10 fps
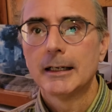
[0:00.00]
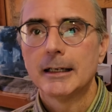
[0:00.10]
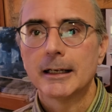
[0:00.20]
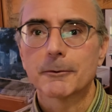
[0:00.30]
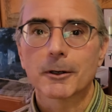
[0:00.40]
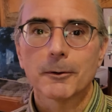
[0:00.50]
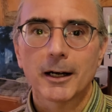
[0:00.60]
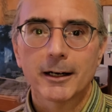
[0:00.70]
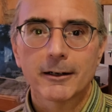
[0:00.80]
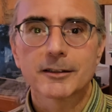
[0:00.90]
and
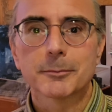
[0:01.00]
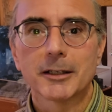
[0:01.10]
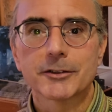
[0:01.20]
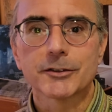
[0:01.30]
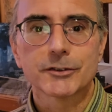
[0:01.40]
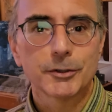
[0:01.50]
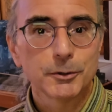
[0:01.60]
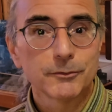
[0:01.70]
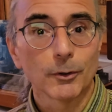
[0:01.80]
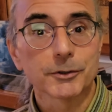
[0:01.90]
require as much as
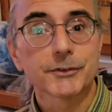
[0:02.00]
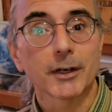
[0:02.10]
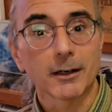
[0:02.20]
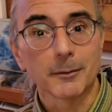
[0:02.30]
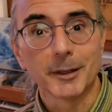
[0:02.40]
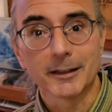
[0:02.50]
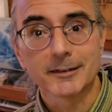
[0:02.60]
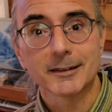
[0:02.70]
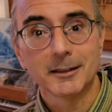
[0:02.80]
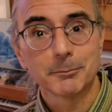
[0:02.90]
2 volts
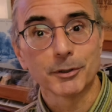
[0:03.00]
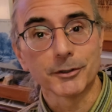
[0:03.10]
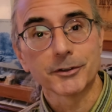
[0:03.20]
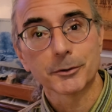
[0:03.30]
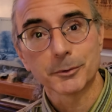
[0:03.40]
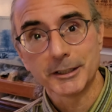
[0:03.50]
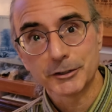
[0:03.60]
RMS input to reach